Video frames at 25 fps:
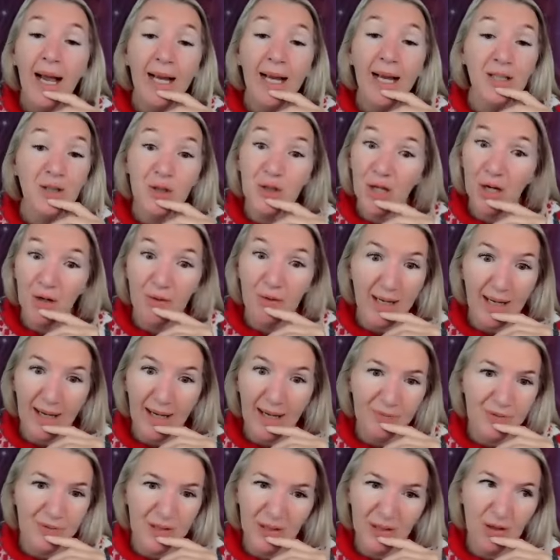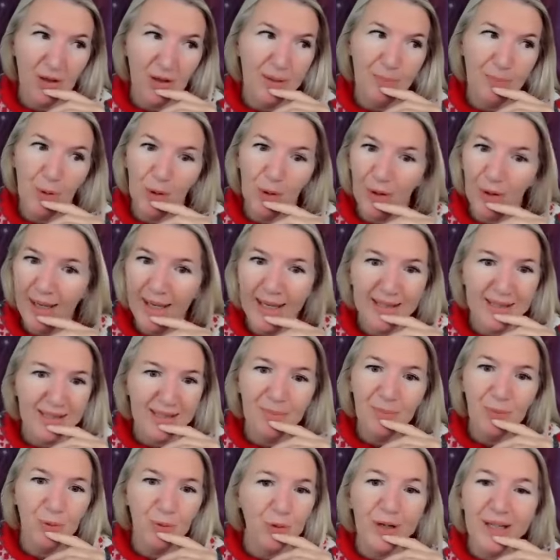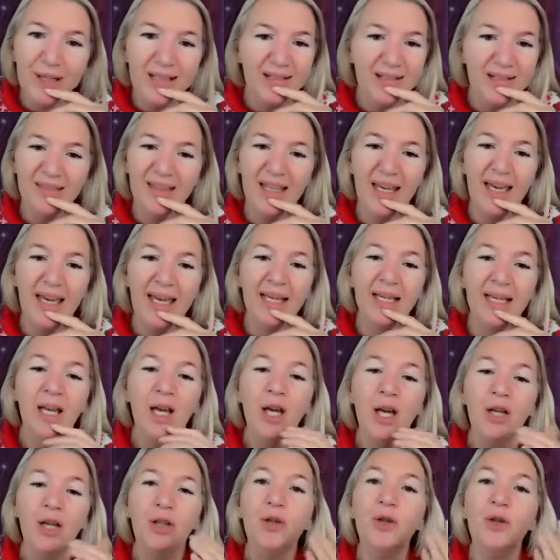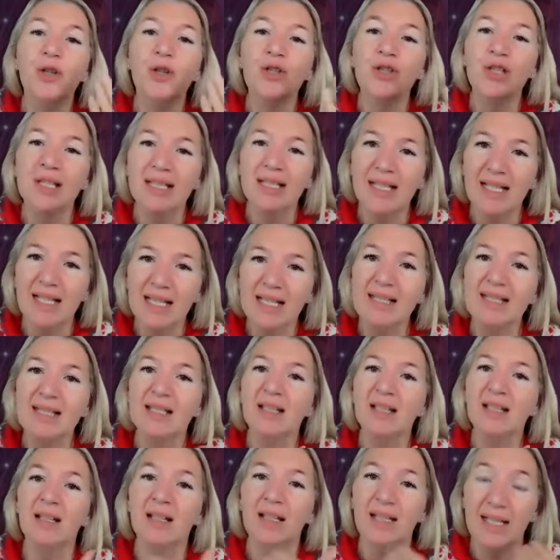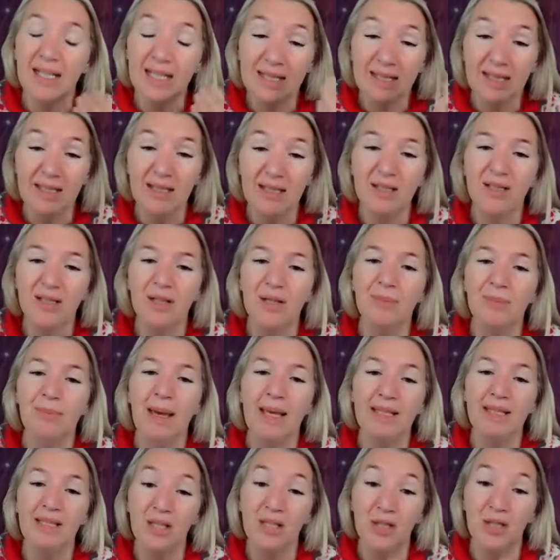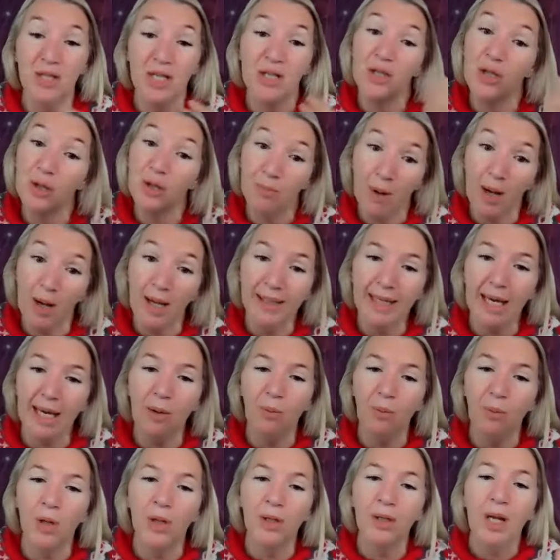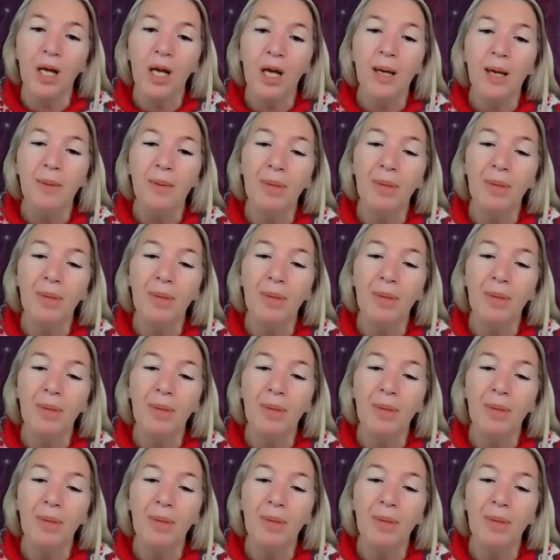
and you don't have to kind of put your hands up or anything you can just listen and listen to the messages you might get one